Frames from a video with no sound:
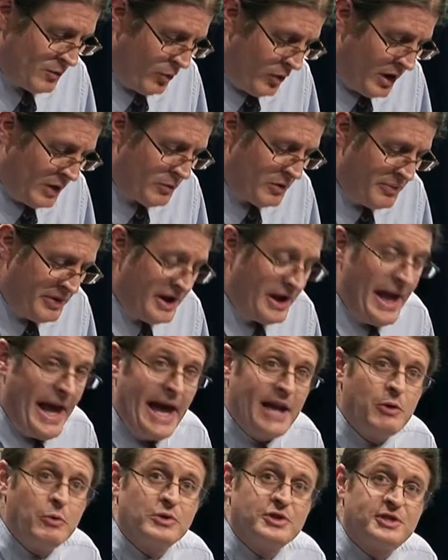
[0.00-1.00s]
one would be an
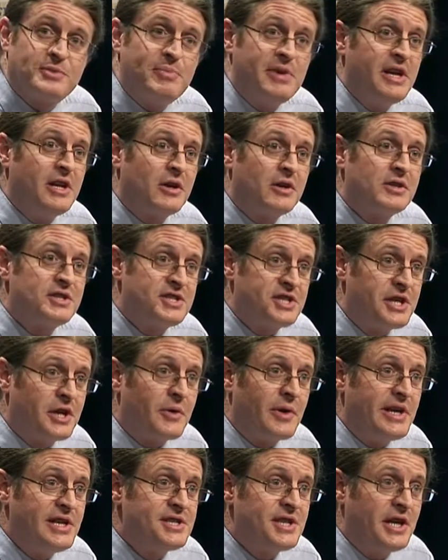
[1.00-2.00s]
annual speaker
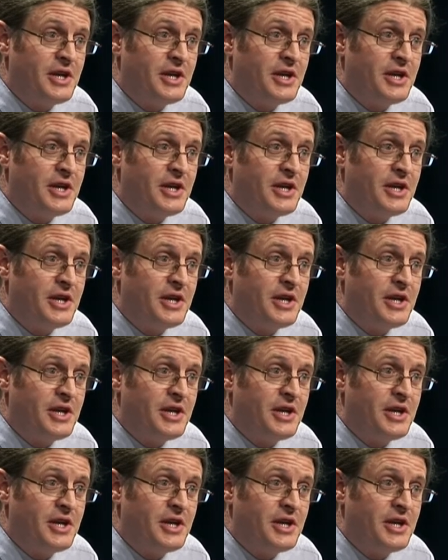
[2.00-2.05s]
series,